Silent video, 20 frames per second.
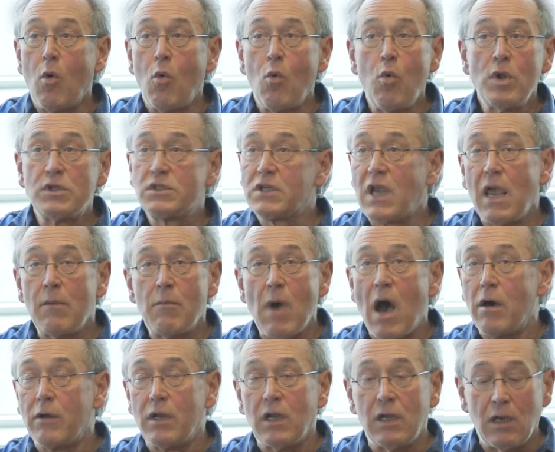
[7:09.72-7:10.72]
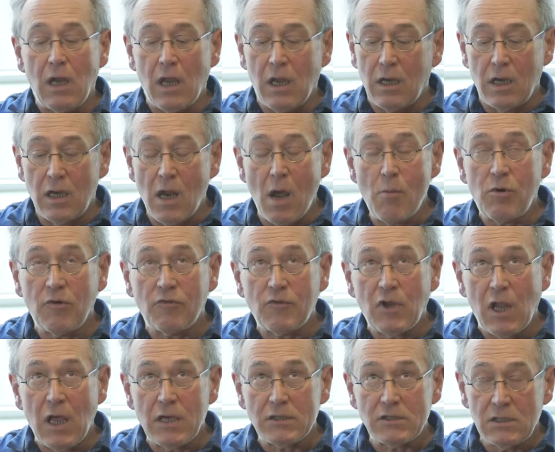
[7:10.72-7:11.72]
which came out in a number of
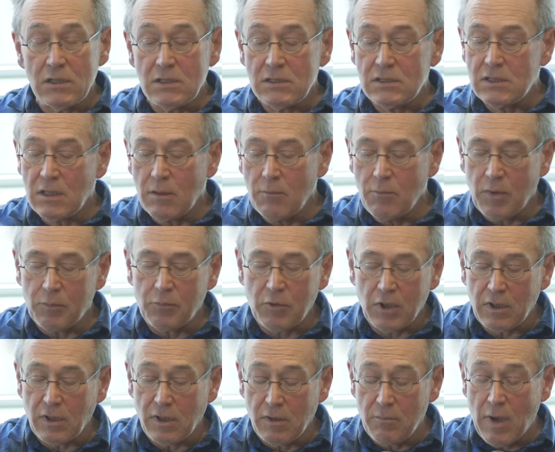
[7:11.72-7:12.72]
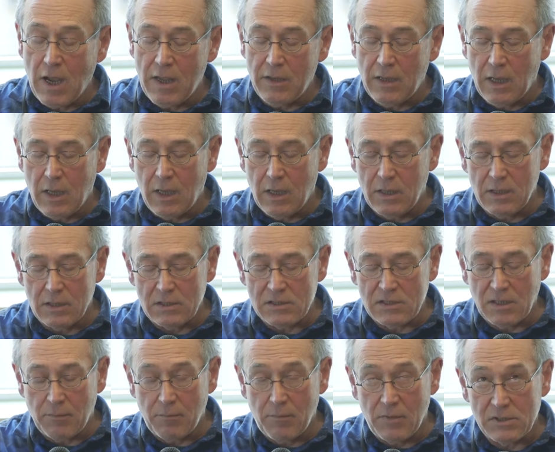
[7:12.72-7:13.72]
collections, but particularly by the
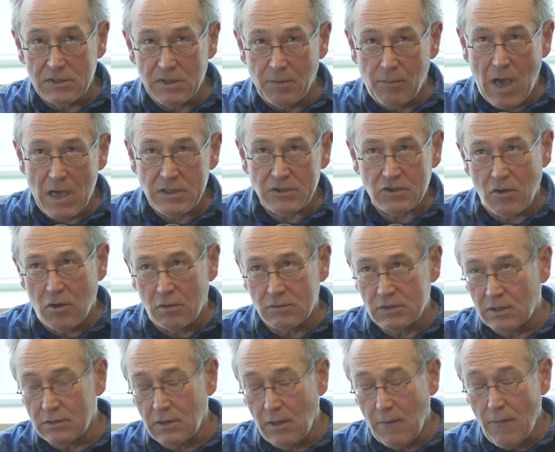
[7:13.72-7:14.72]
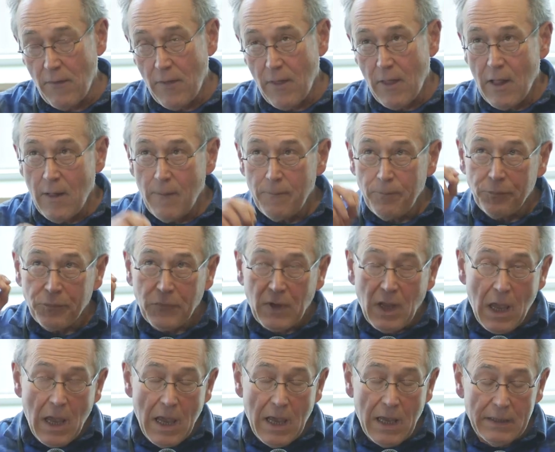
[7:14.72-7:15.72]
Siemaszkos.
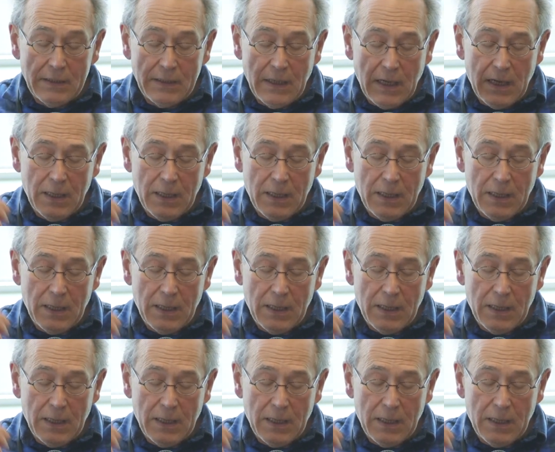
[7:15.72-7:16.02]
And